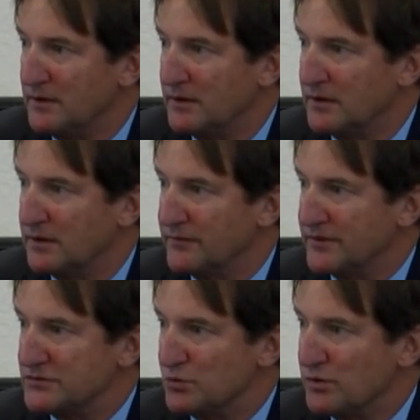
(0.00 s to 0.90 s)
Uh,
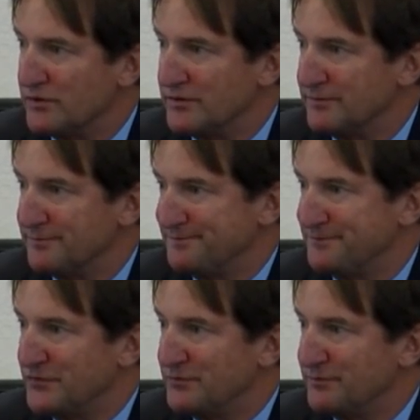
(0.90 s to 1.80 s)
that's one of the,
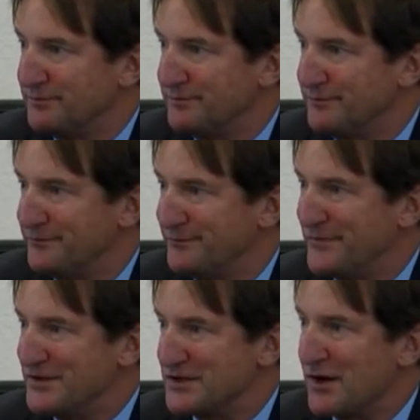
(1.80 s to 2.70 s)
the
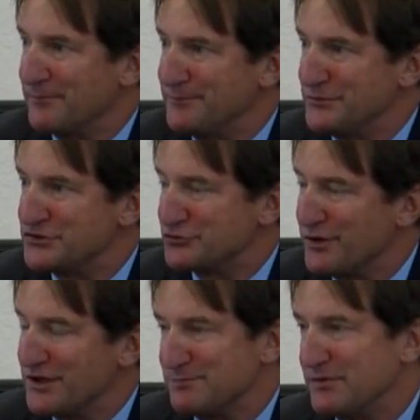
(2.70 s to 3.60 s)
things I stress,